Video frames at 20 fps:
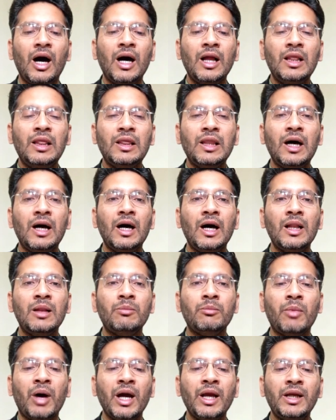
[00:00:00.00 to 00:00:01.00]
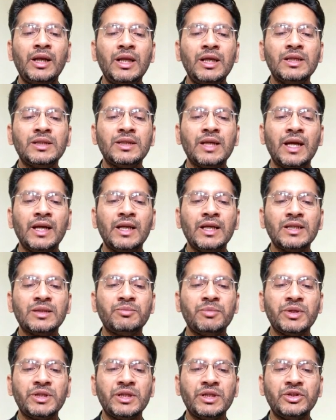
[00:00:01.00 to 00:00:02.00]
Allah Almighty sent
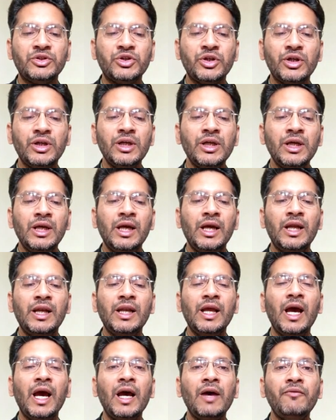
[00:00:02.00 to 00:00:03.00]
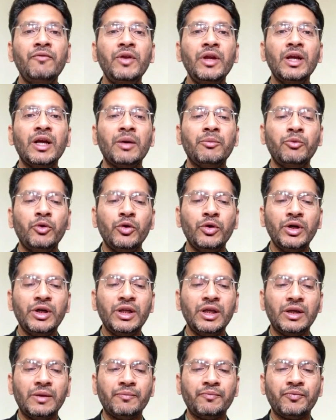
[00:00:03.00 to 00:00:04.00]
His messenger in every
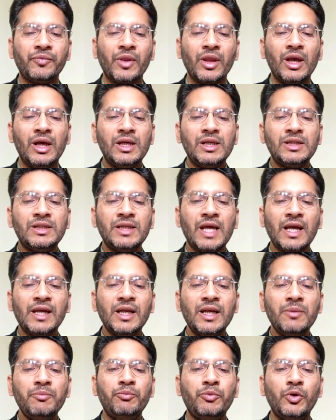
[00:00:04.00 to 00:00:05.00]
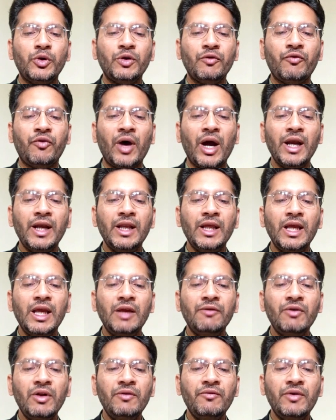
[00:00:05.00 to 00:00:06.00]
community. Satan beautified
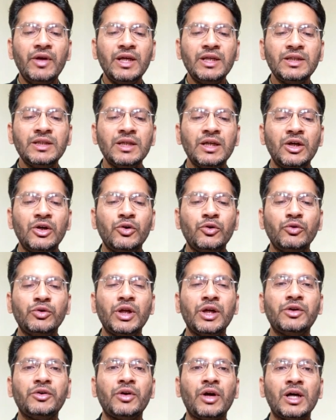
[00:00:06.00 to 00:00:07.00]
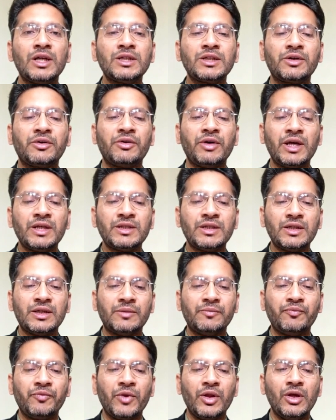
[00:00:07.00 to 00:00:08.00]
evil ways to the
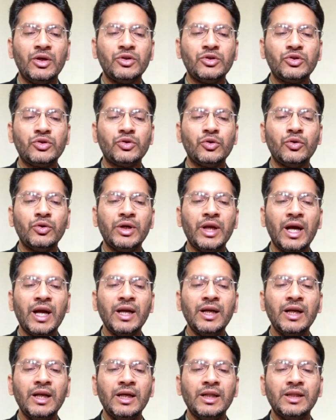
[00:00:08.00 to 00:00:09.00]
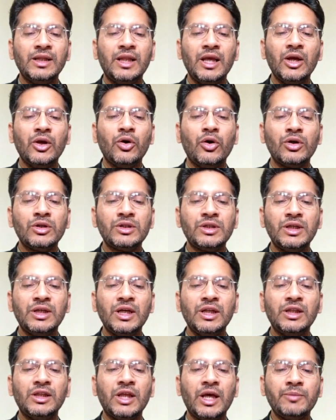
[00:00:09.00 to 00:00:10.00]
transgressor so that they
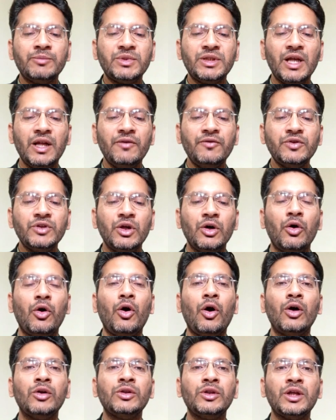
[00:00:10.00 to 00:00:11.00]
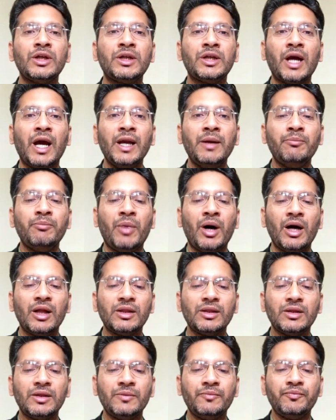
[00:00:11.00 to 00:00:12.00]
consider themselves on the right
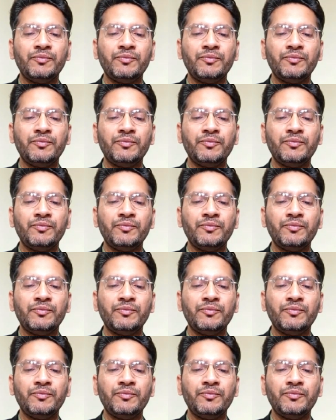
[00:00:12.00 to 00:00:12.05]
path.